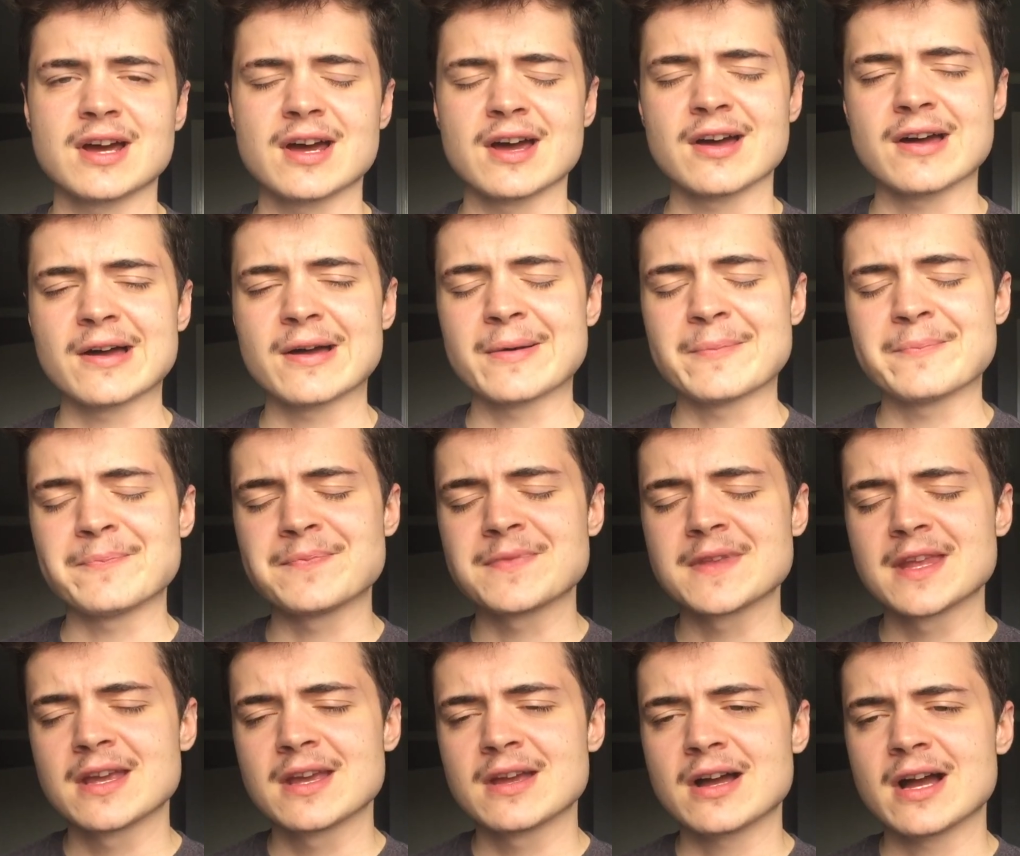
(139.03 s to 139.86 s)
I
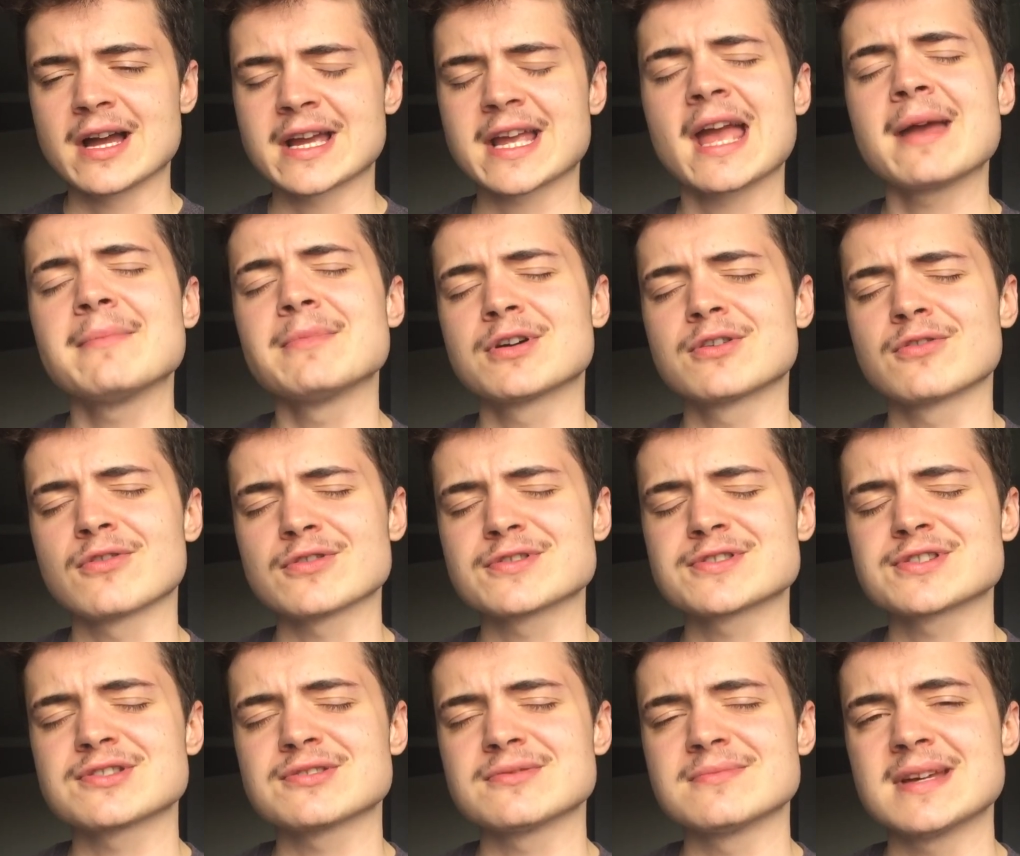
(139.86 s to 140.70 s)
came
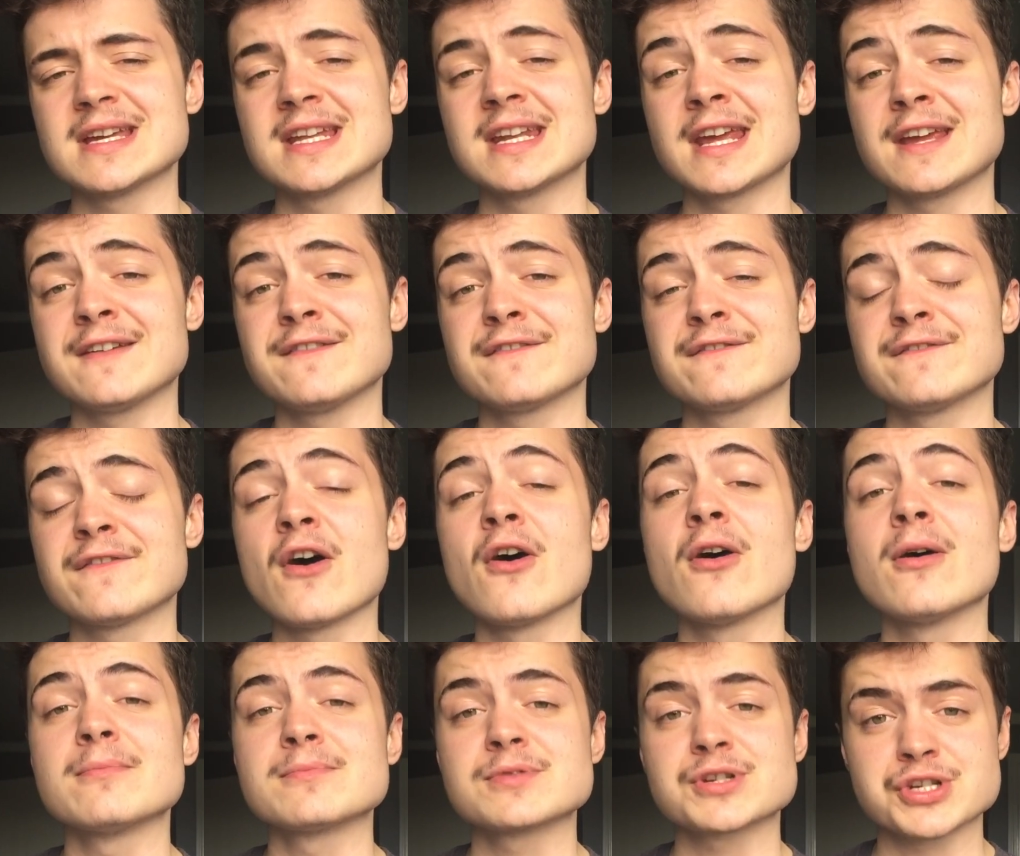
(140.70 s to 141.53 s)
across them in a
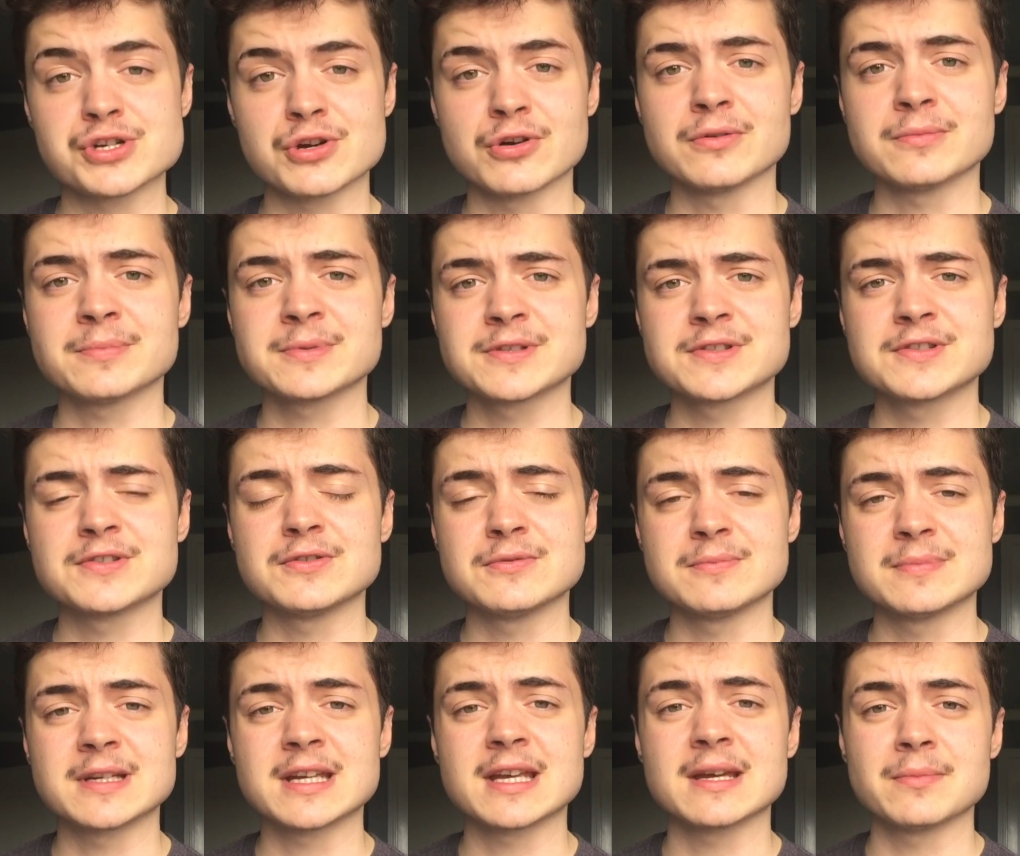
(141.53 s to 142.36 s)
farm shop
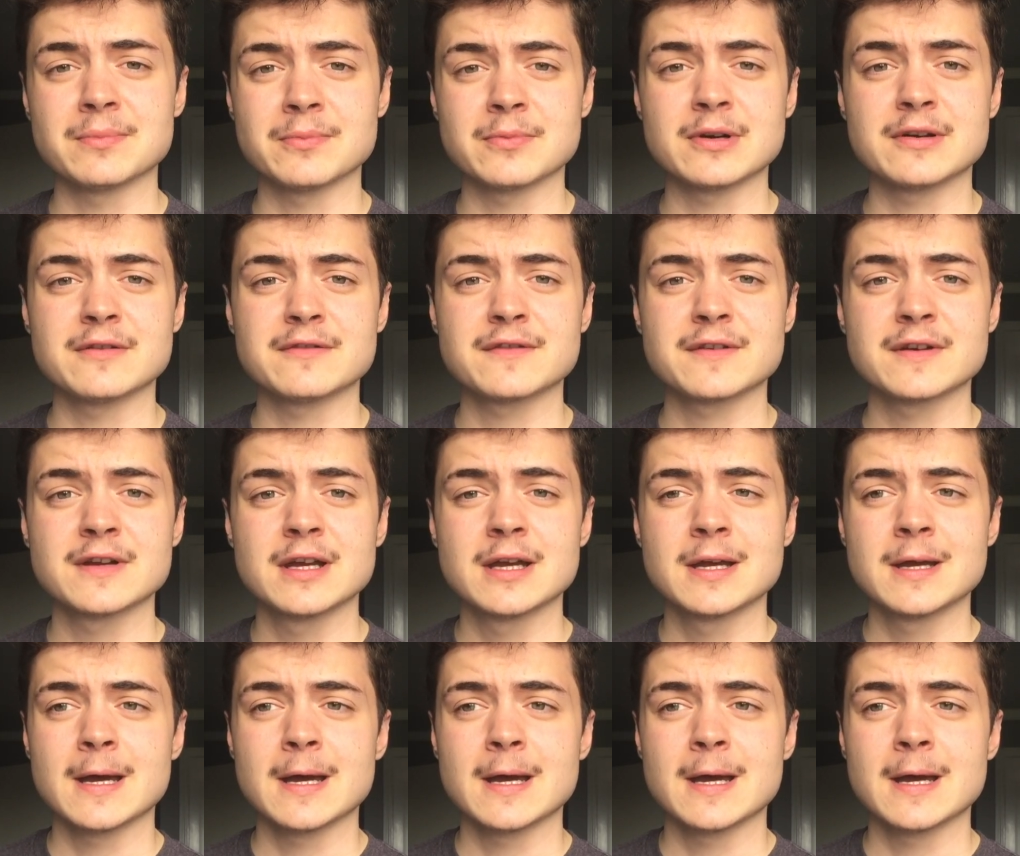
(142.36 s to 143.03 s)
to begin with